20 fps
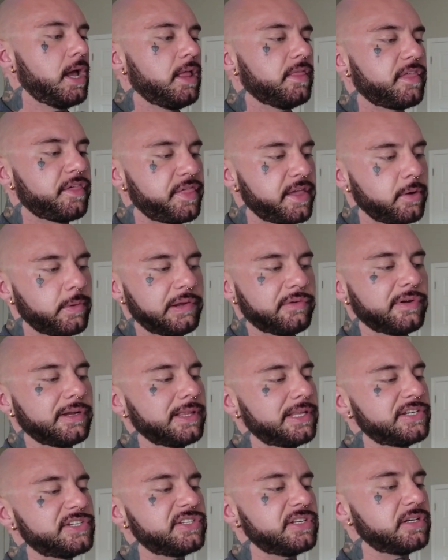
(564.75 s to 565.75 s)
The thing we
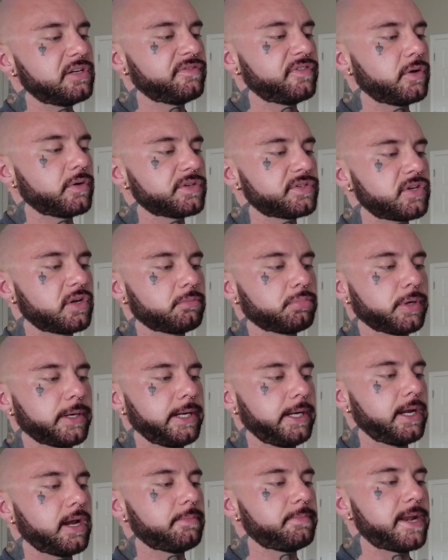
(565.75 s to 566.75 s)
really just need to focus on
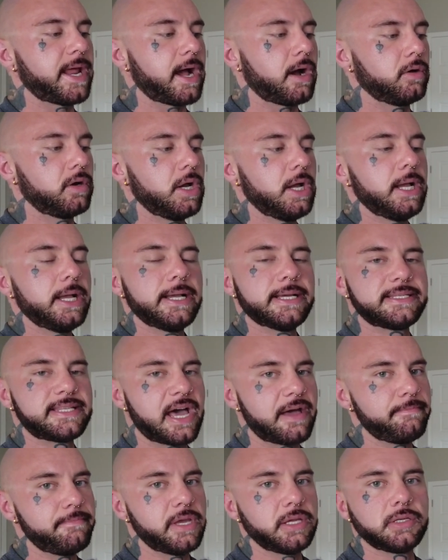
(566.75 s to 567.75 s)
bringing up now is
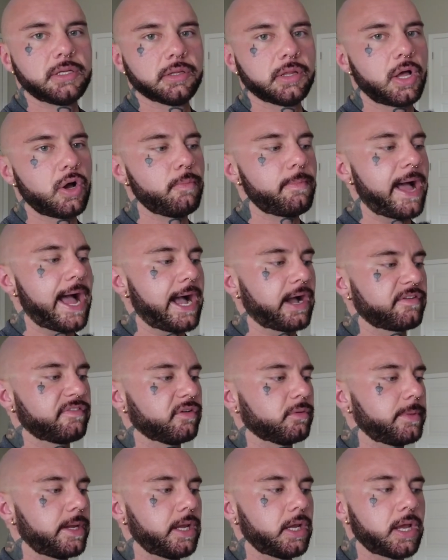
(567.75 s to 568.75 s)
that mid to low back
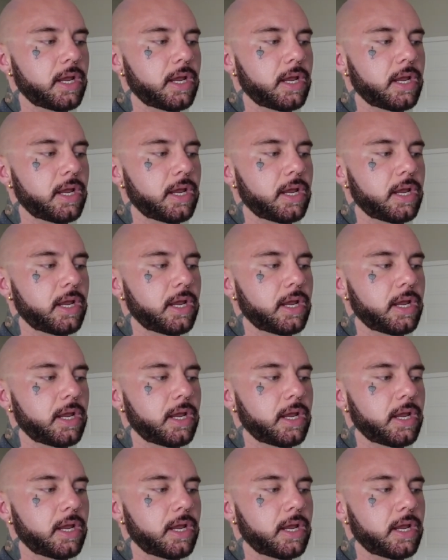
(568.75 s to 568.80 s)
for me.